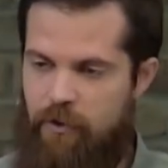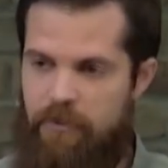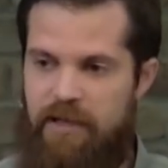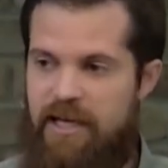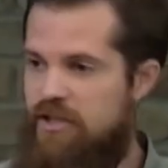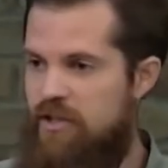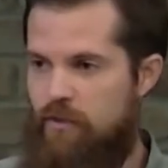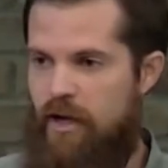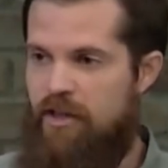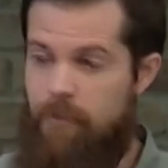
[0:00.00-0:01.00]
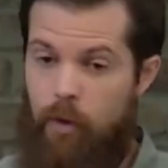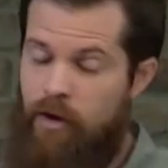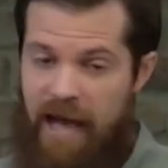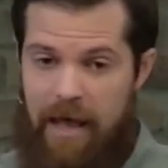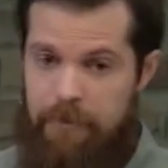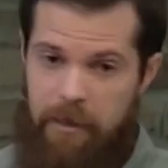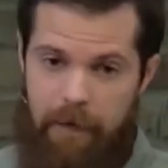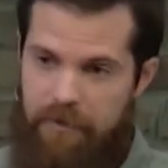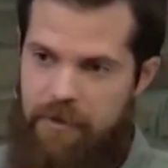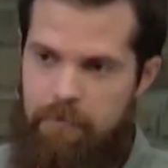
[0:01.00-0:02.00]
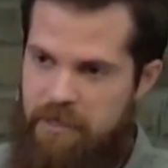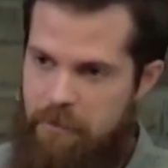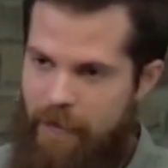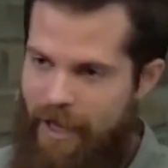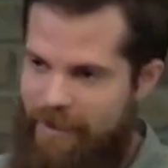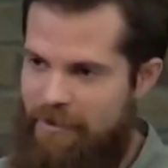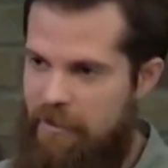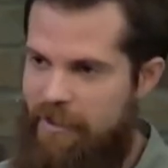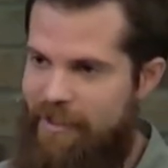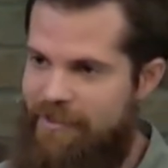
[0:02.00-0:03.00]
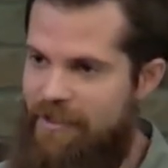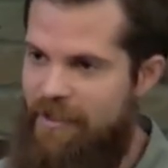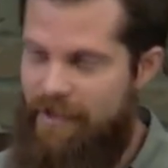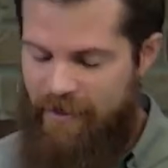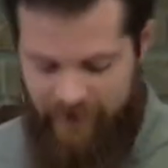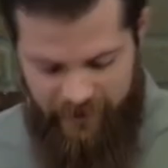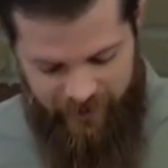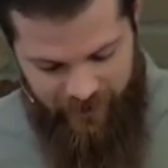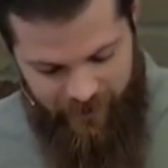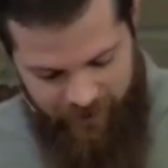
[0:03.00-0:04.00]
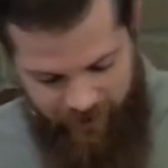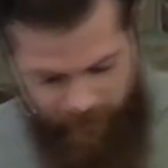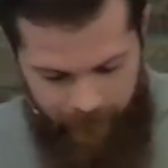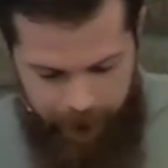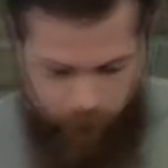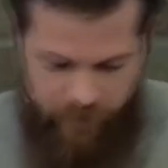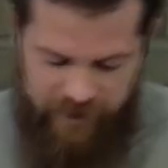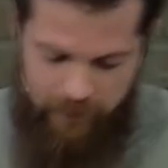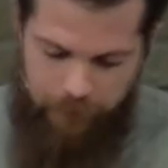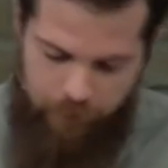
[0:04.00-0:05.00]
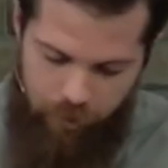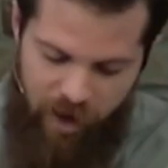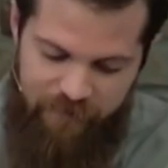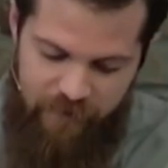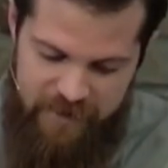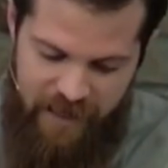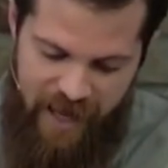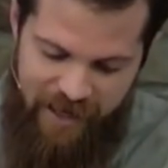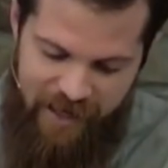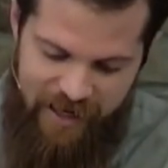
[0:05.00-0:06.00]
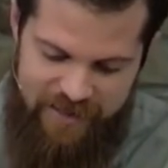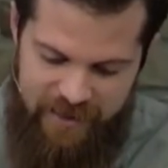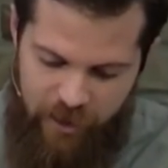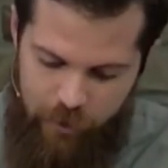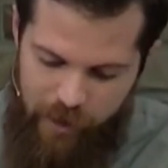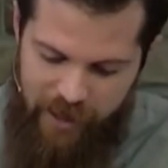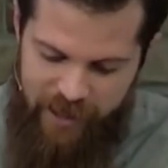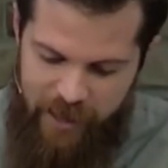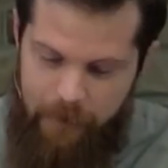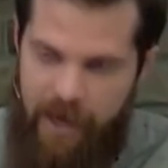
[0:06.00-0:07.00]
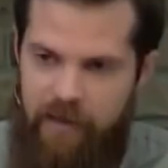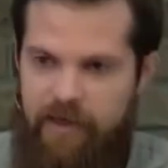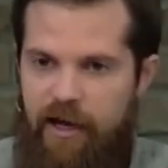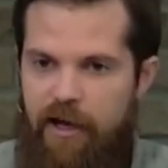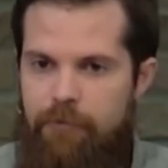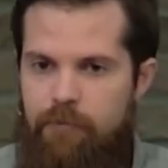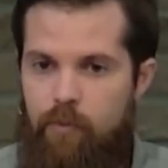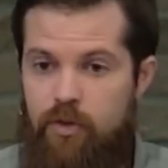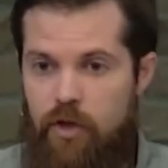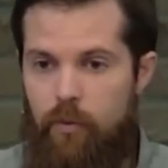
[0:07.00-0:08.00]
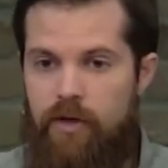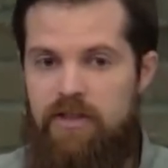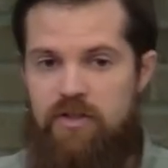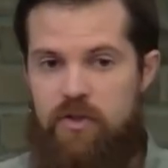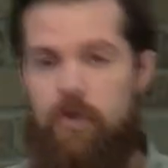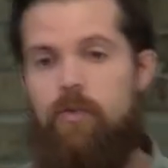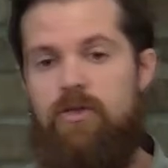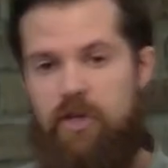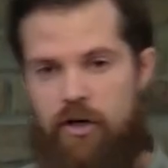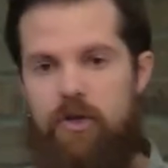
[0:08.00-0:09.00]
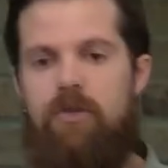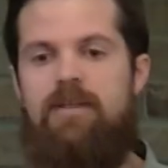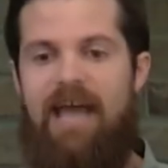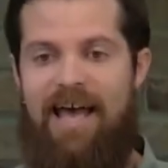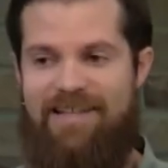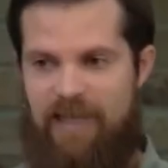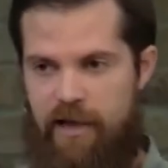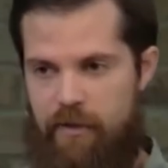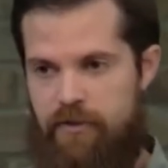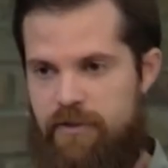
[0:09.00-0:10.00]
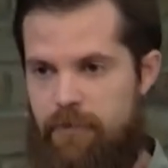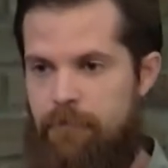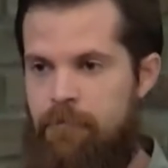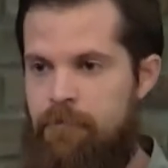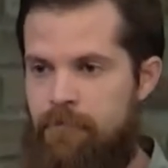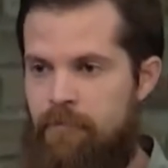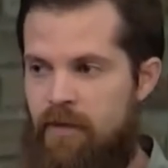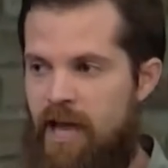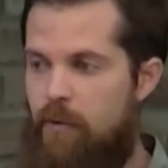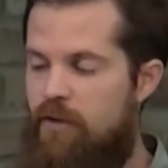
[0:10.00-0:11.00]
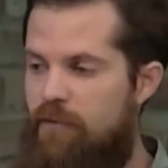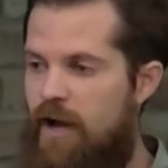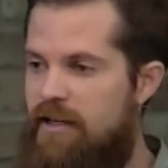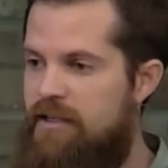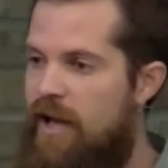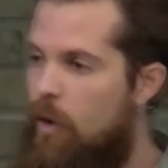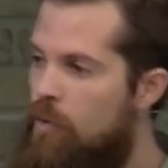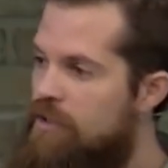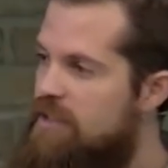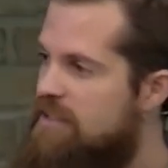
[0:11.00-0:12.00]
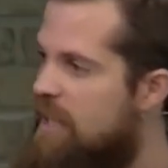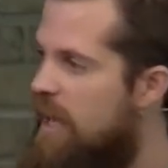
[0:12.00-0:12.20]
from the nations around them who aren't happy about them being back in the land. We get the prophets, Haggai, Zechariah, and Malachi, which are written to the returned exiles. And we find not only does